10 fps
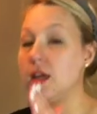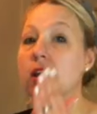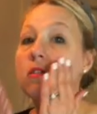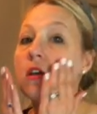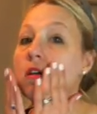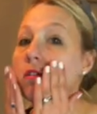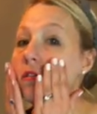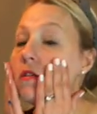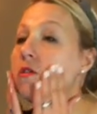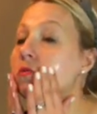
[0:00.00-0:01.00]
and then
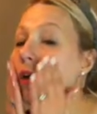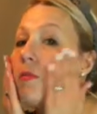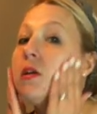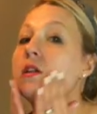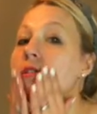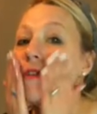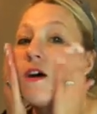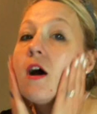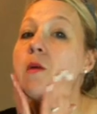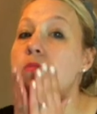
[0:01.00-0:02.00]
you rub it in an
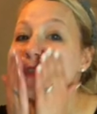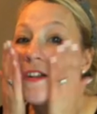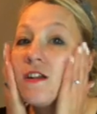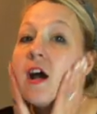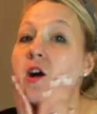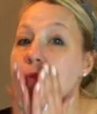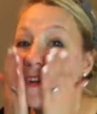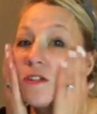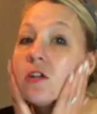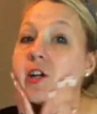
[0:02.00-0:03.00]
upward and
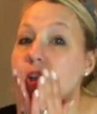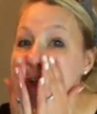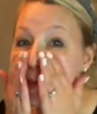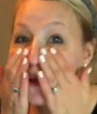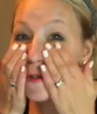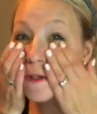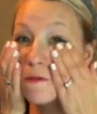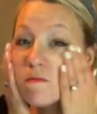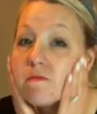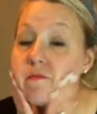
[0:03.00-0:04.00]
outward circular motion.